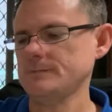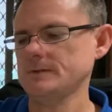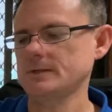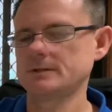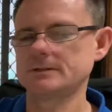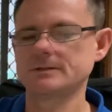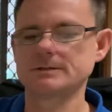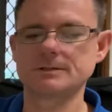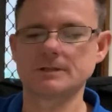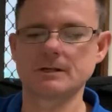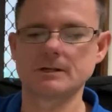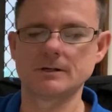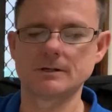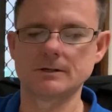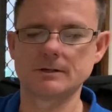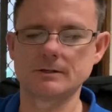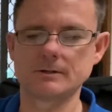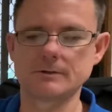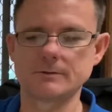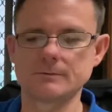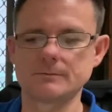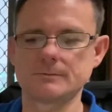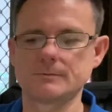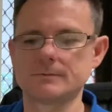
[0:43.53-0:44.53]
So
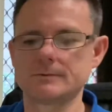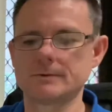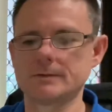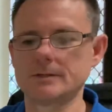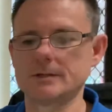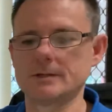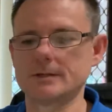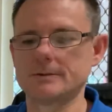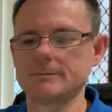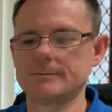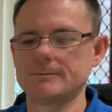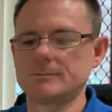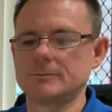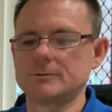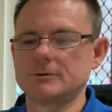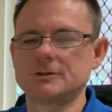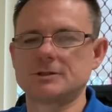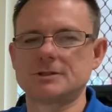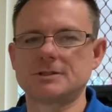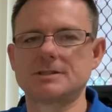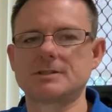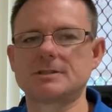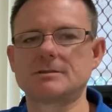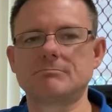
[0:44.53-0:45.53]
it's
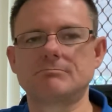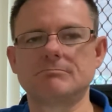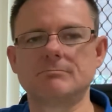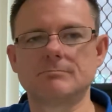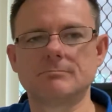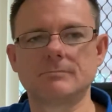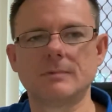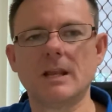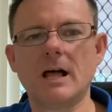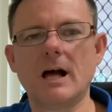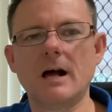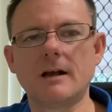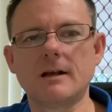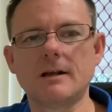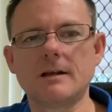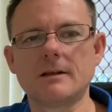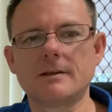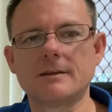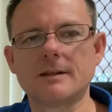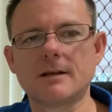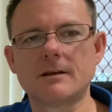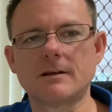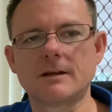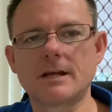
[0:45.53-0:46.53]
just luck
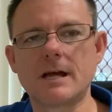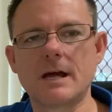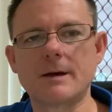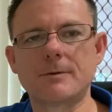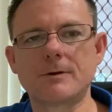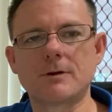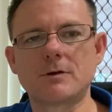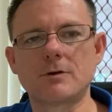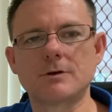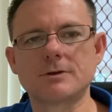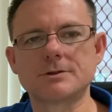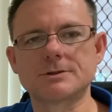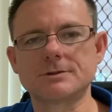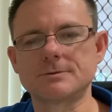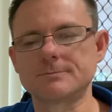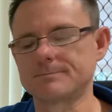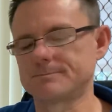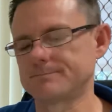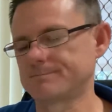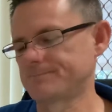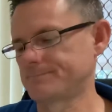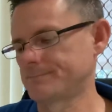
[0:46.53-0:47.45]
that I came across them